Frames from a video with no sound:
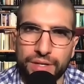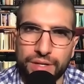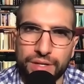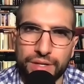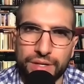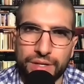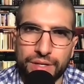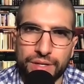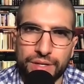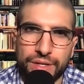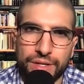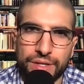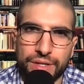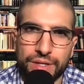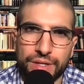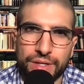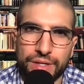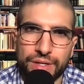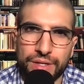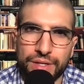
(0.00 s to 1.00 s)

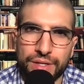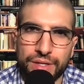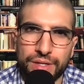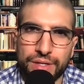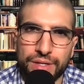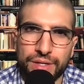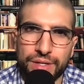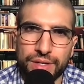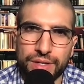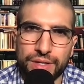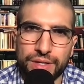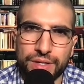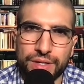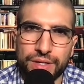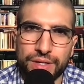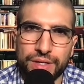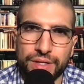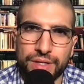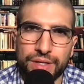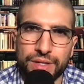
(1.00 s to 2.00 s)

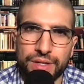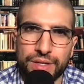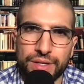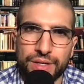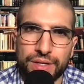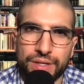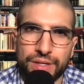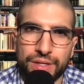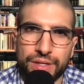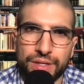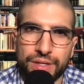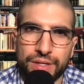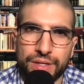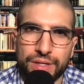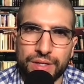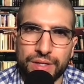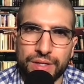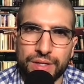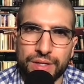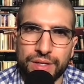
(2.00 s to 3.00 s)

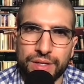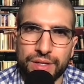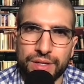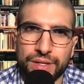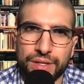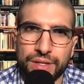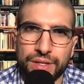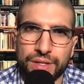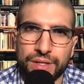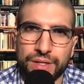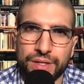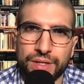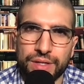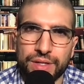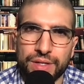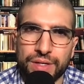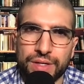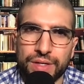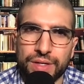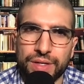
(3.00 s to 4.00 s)

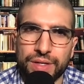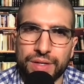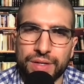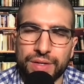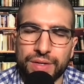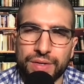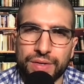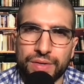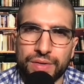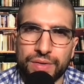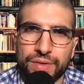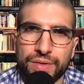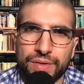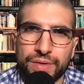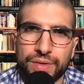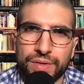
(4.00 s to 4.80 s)
No words are spoken by the person on screen.